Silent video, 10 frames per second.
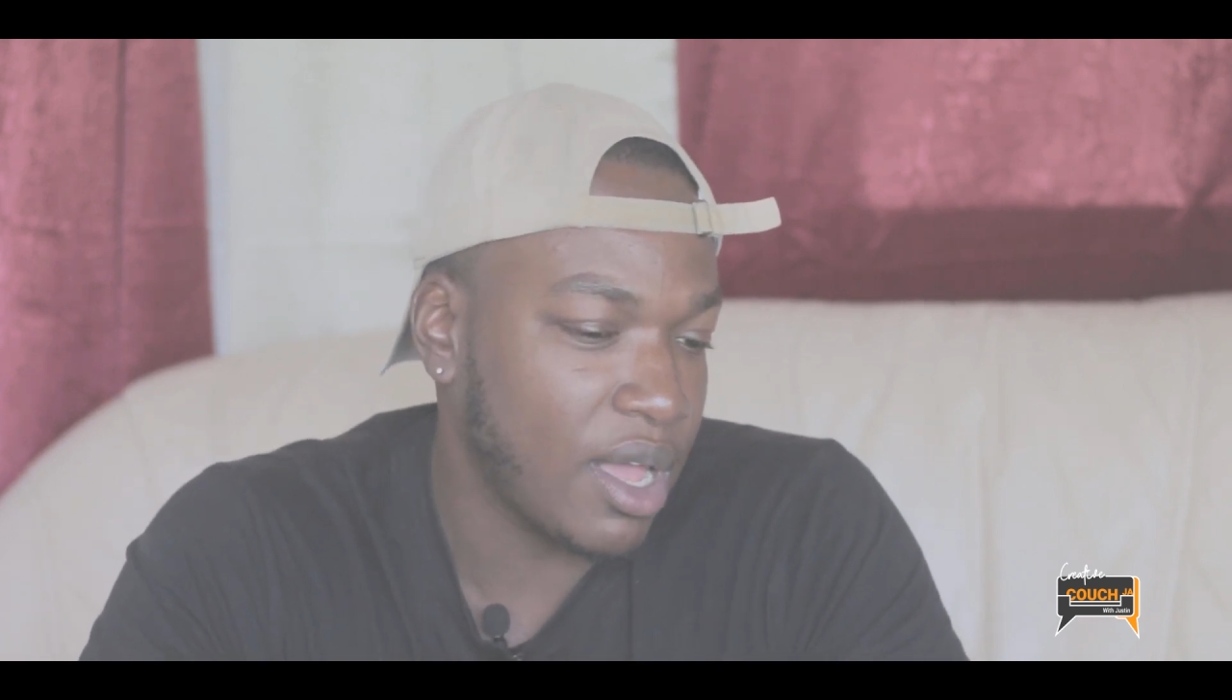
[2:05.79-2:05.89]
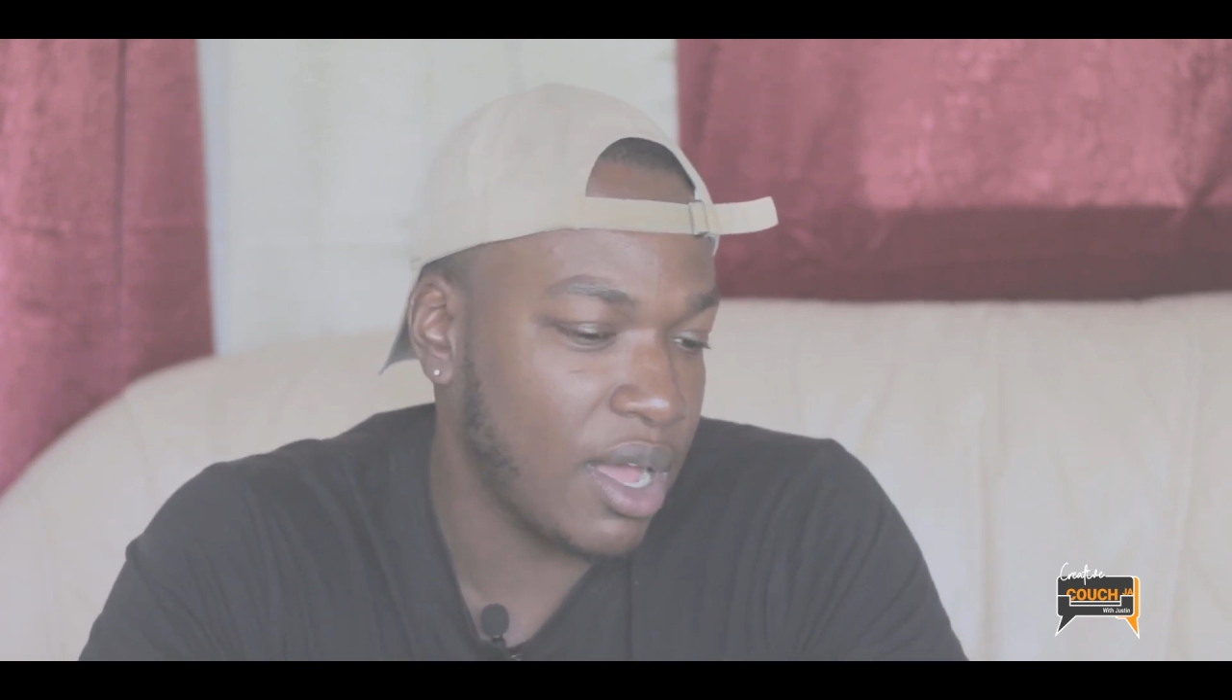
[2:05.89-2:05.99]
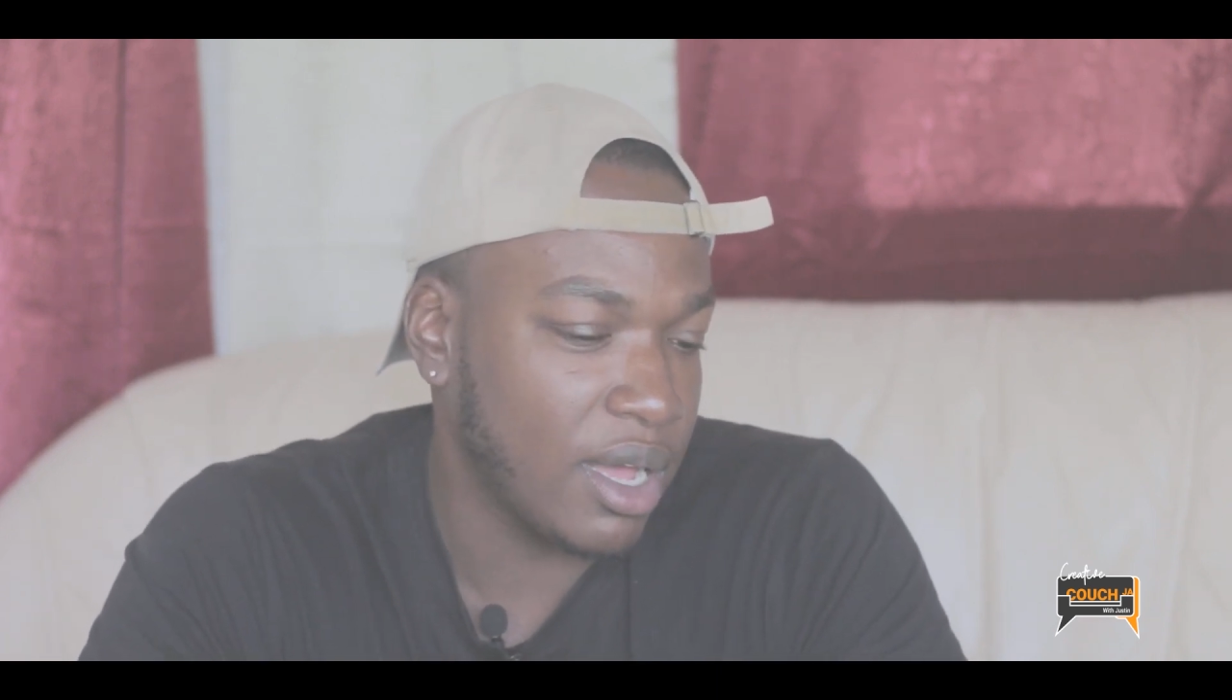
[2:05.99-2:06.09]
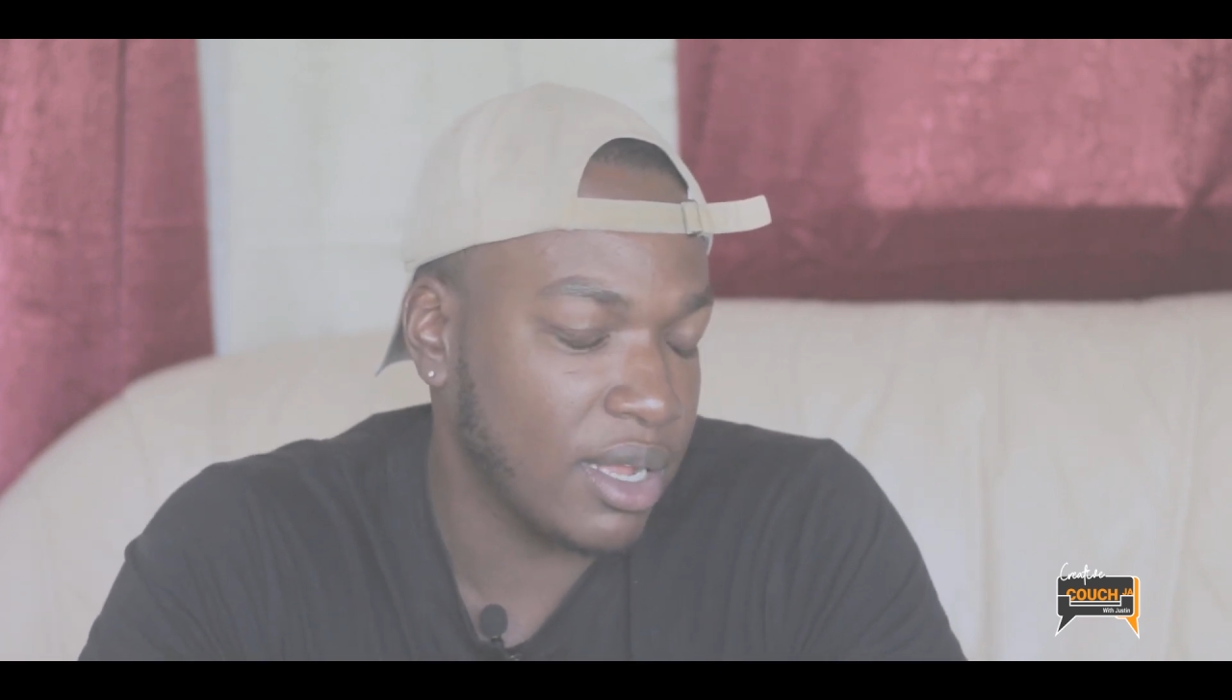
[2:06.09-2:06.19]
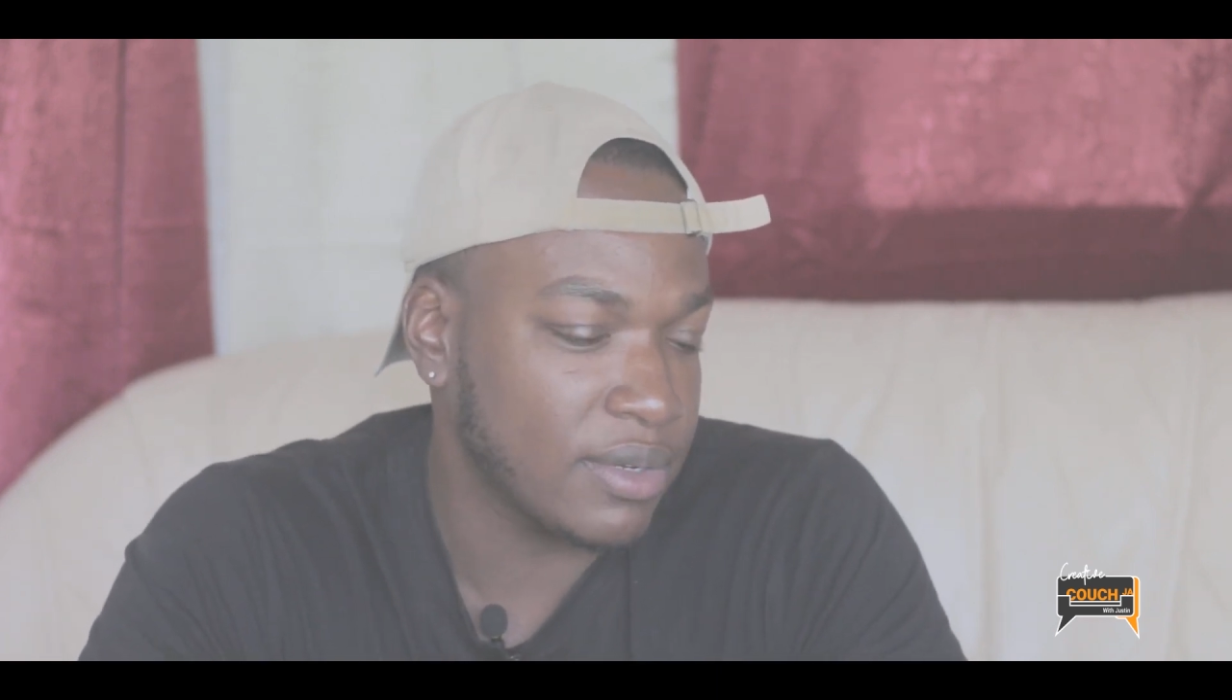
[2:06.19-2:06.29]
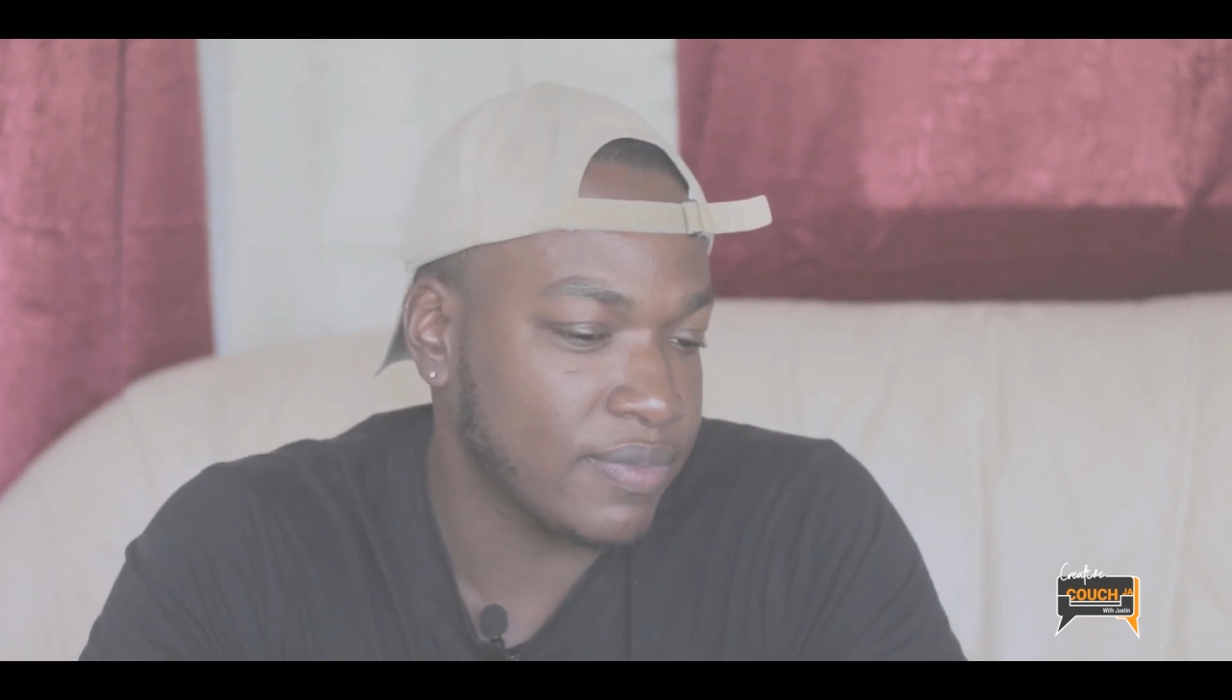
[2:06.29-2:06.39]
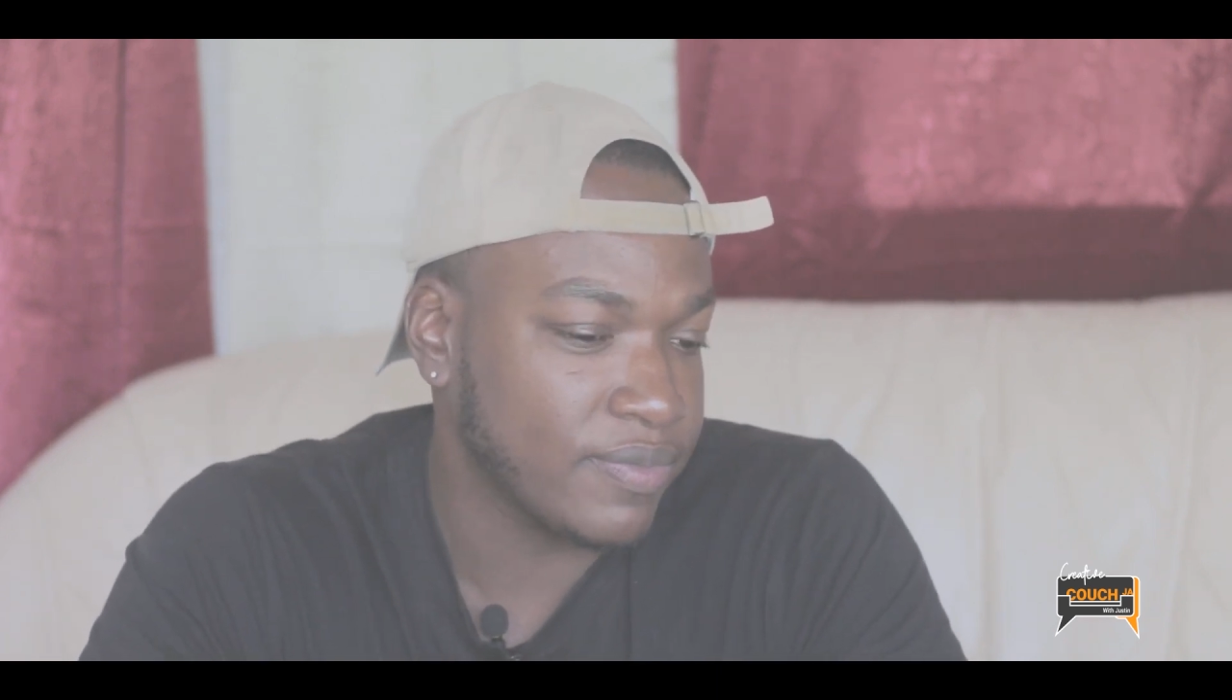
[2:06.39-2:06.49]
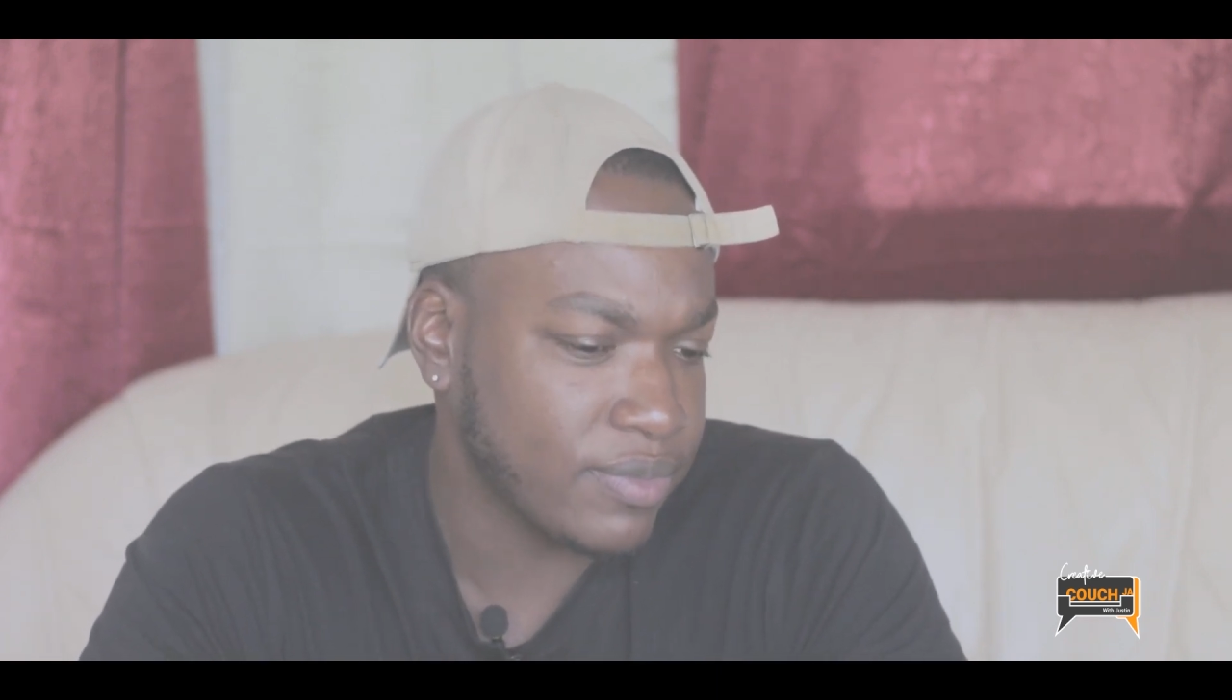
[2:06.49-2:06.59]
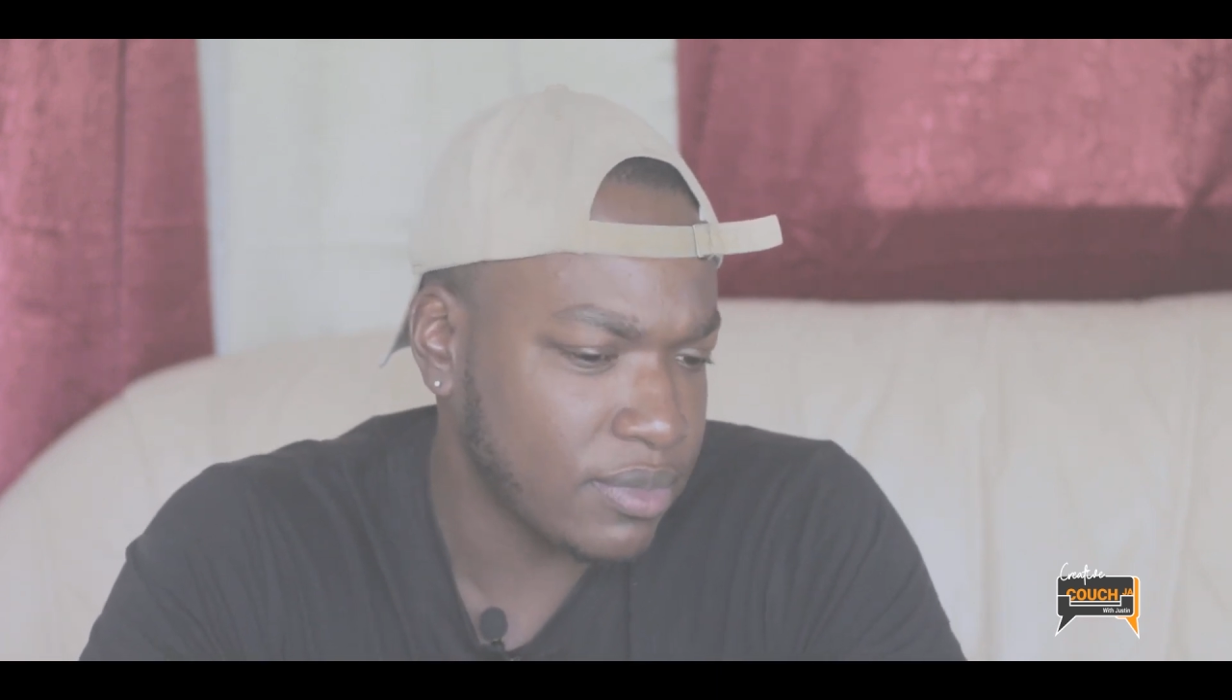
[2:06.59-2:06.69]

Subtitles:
and